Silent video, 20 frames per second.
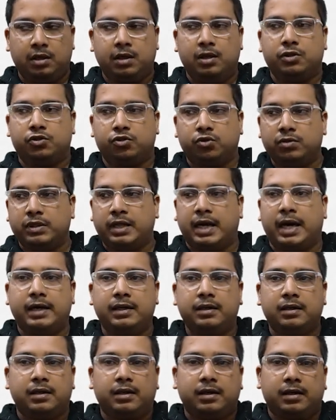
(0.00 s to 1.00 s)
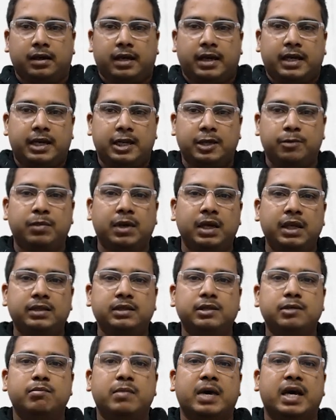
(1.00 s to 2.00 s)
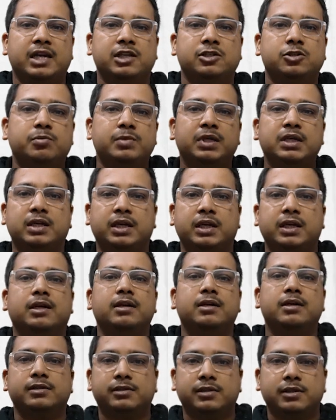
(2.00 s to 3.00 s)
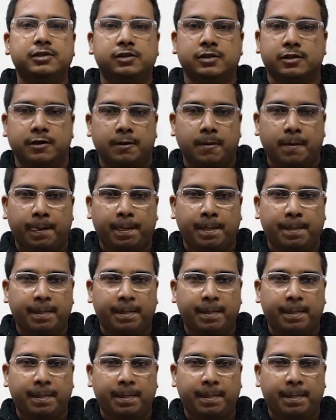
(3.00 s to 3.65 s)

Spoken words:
so that enabling the management take a decision.